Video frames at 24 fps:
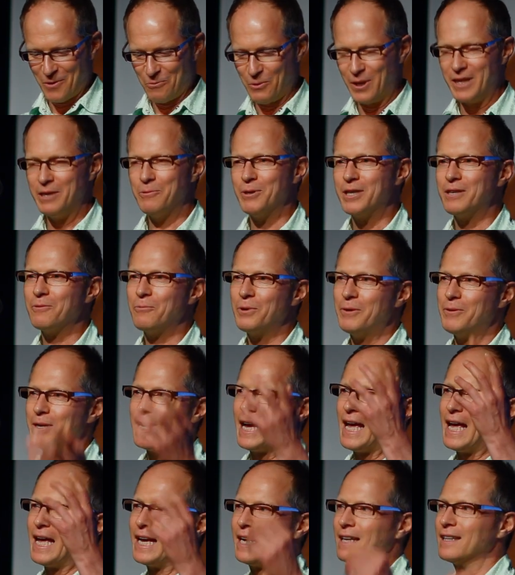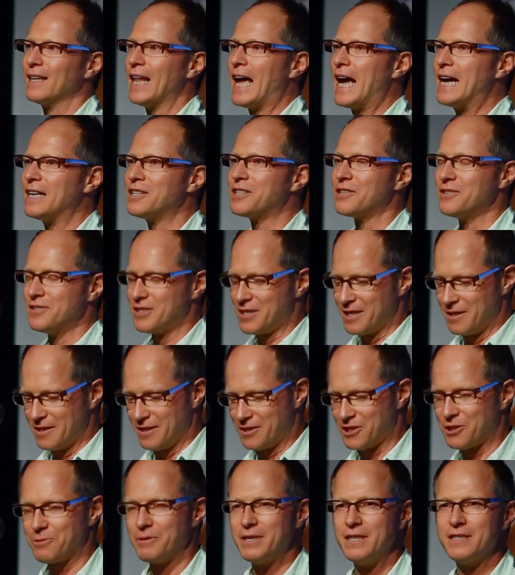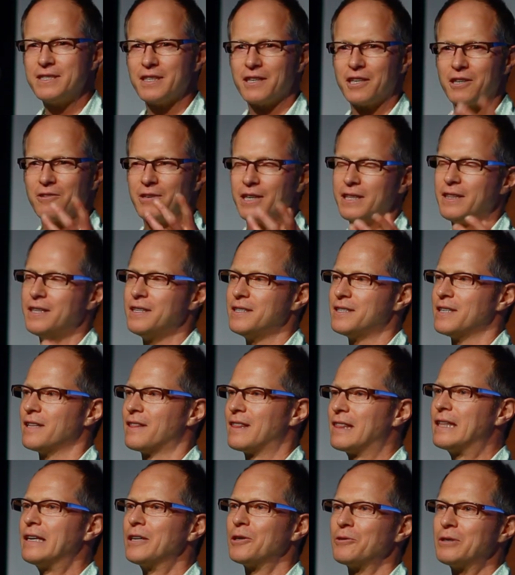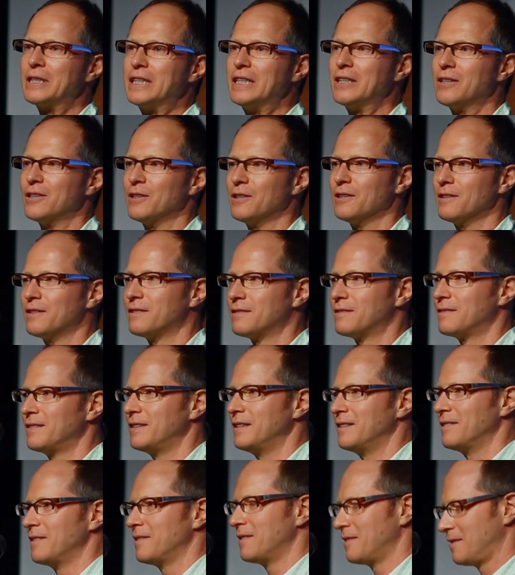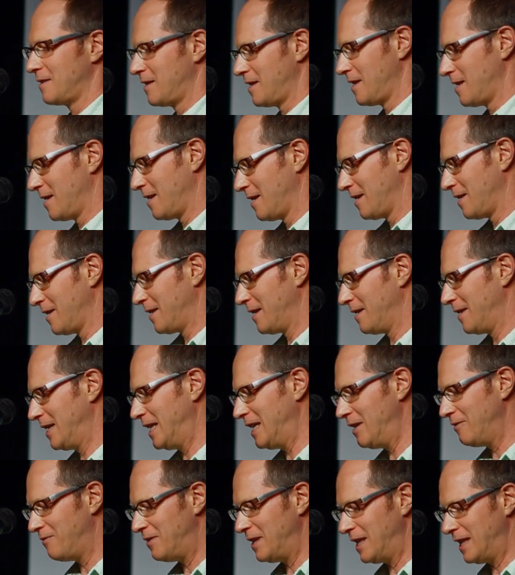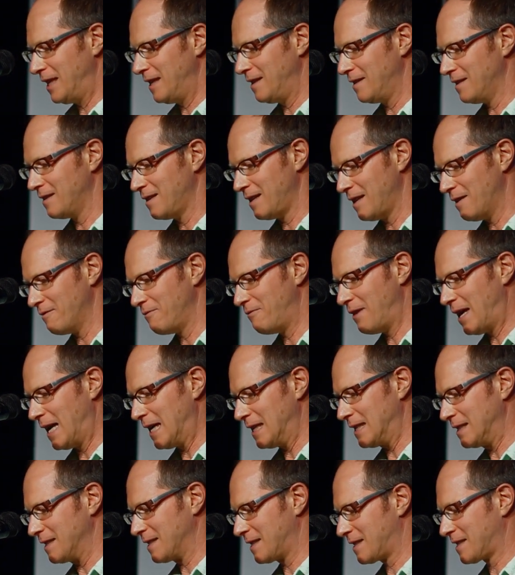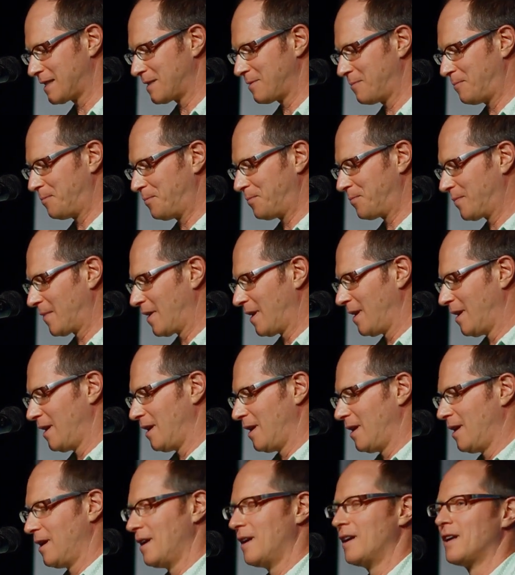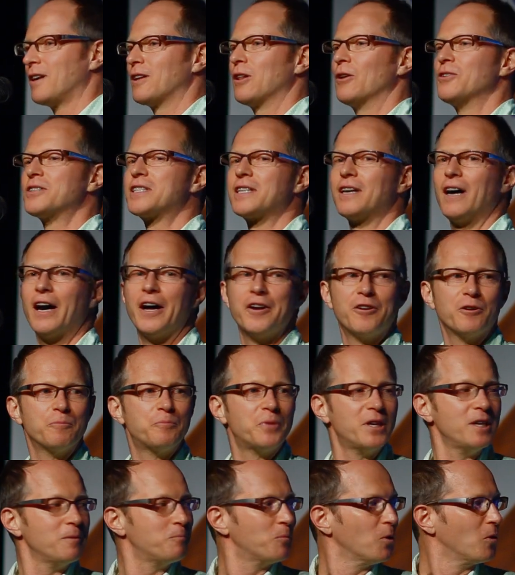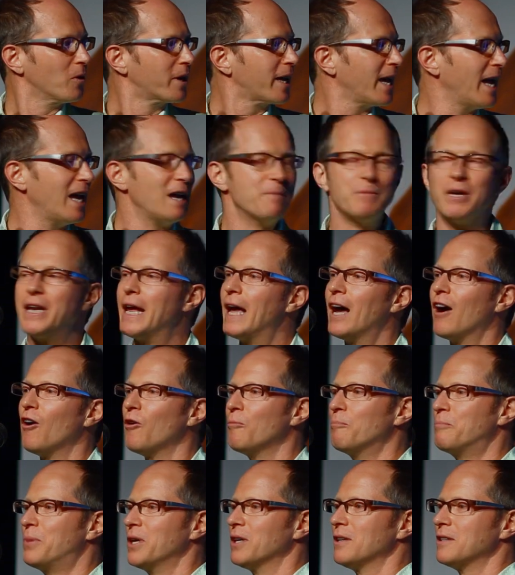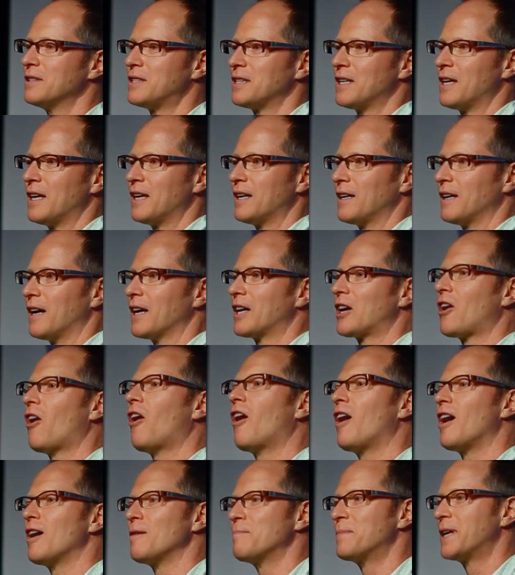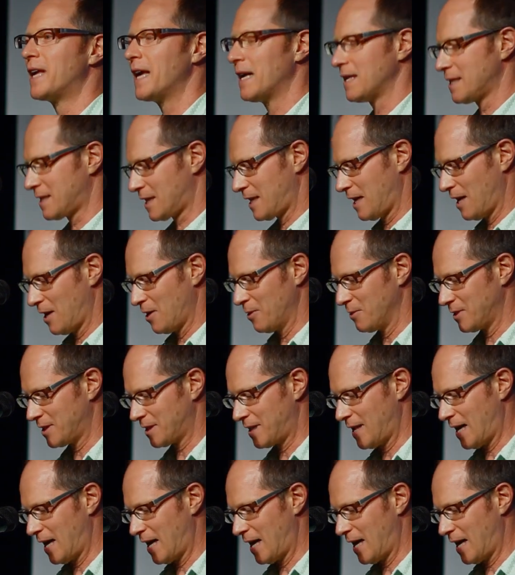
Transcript: We would hang lanterns in the trees and create these ethereal evening events. Close to 100 people came and helped build a cob guest house